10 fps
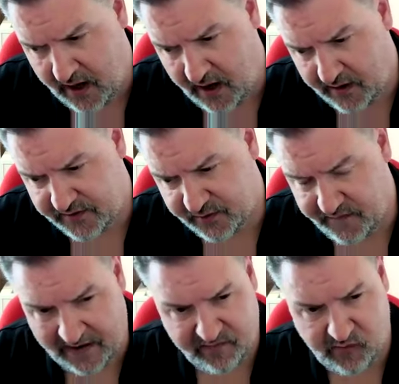uh, sort
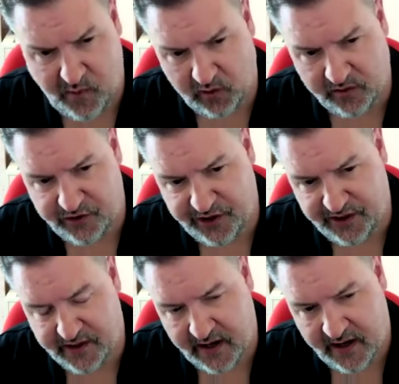of
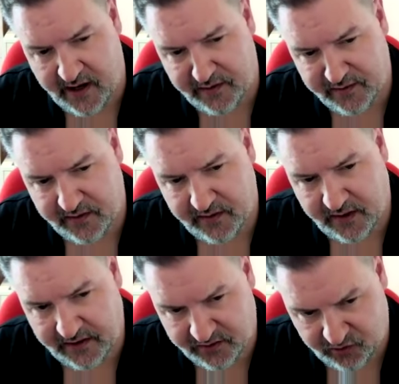anthropology and
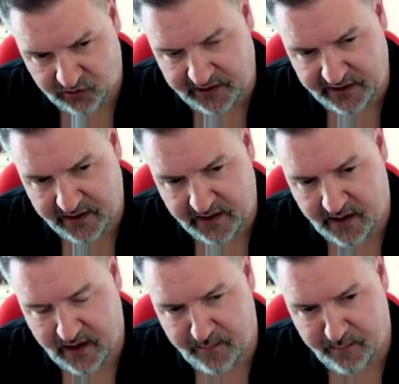history
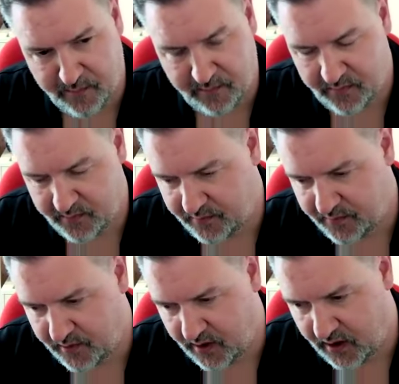um,
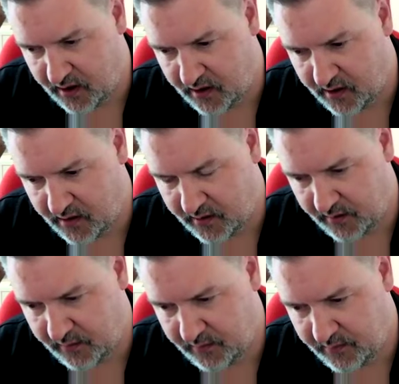uh,
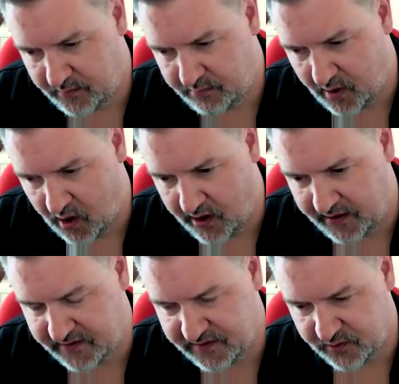
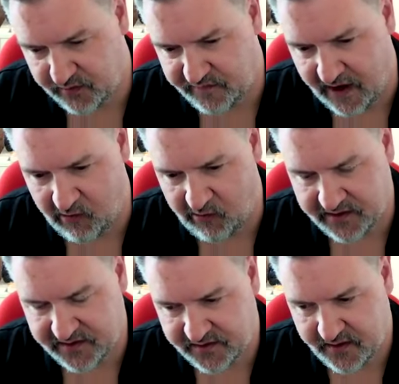by sort of
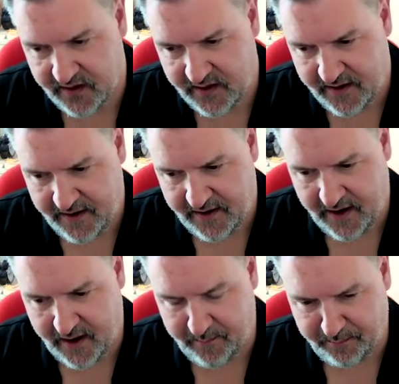various
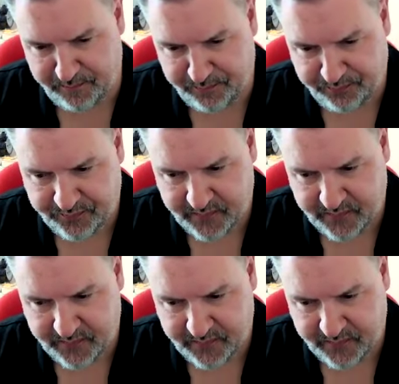um,